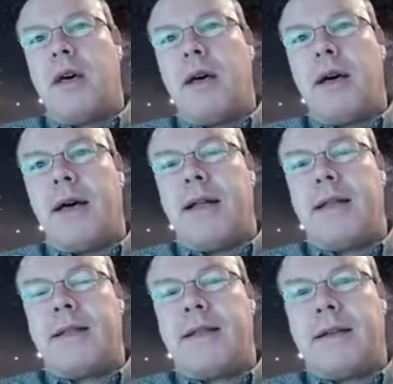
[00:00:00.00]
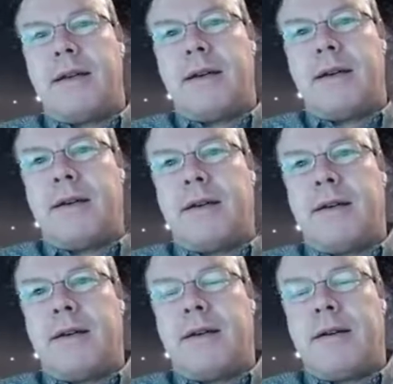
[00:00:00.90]
And
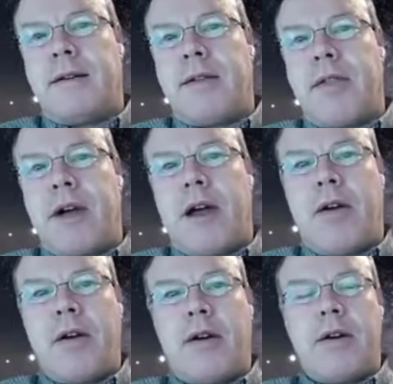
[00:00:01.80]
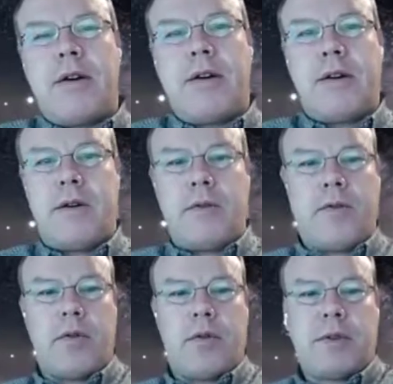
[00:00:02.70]
there are, of
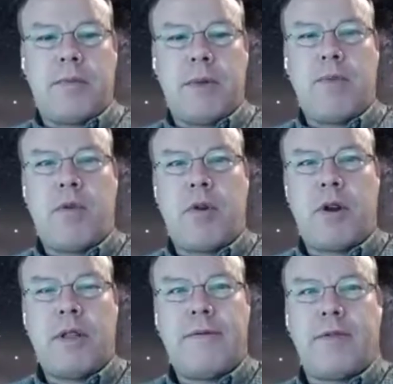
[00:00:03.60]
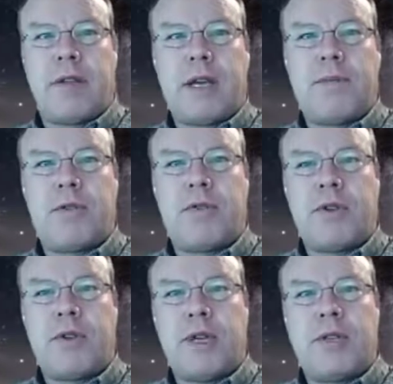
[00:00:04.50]
course, many more different types of
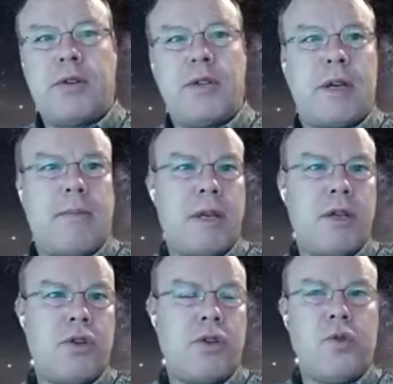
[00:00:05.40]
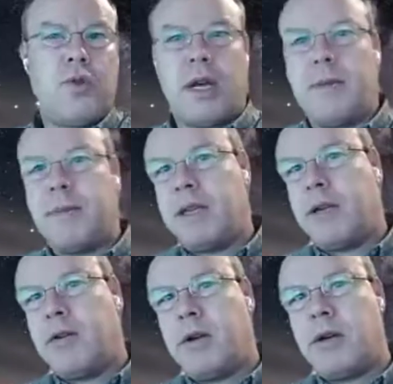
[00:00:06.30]
resonators. I mentioned two types
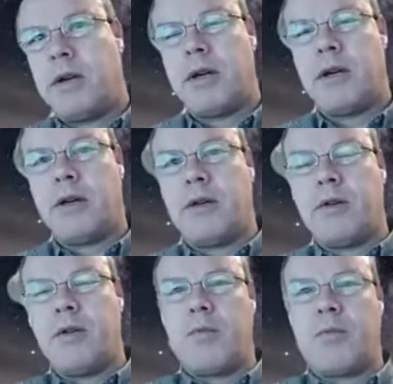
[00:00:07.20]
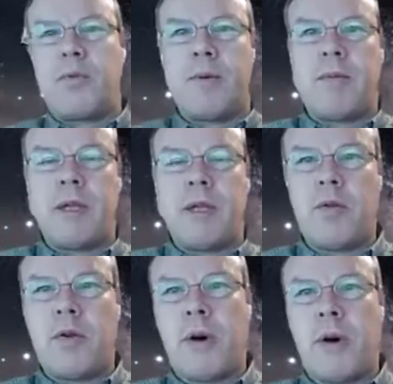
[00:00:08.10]
here. You probably
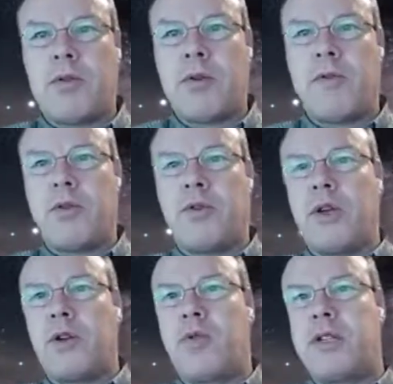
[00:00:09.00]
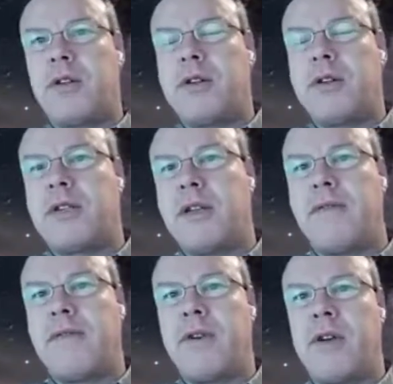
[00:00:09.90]
know about photonic crystals.
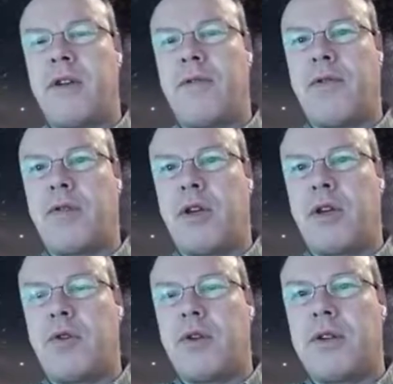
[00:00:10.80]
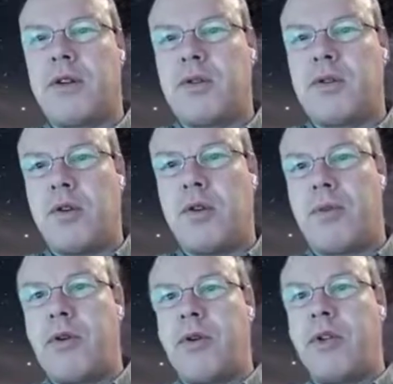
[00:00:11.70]
If in a photonic crystal, so in a
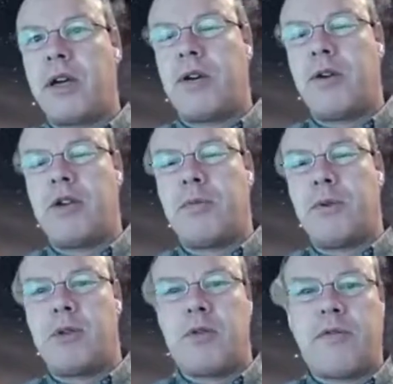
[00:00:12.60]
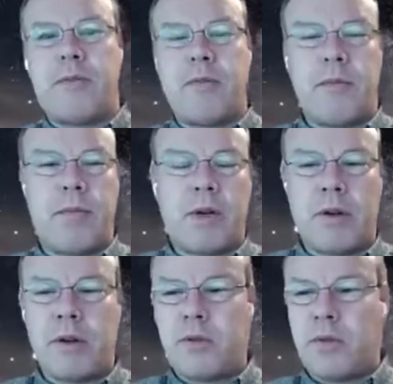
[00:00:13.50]
periodic arrangement of
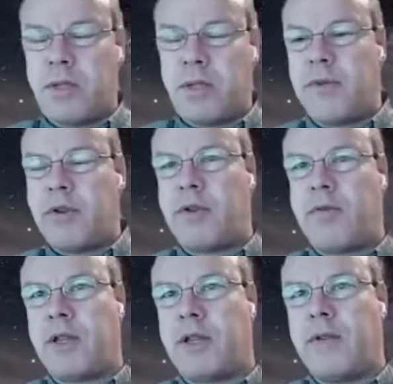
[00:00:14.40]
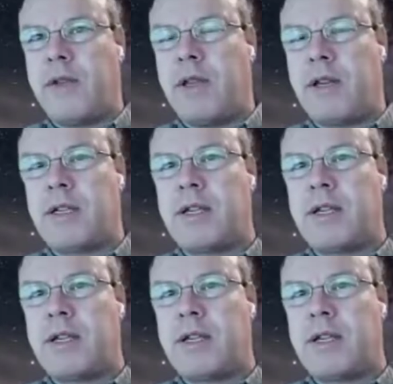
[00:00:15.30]
materials with different refractive index,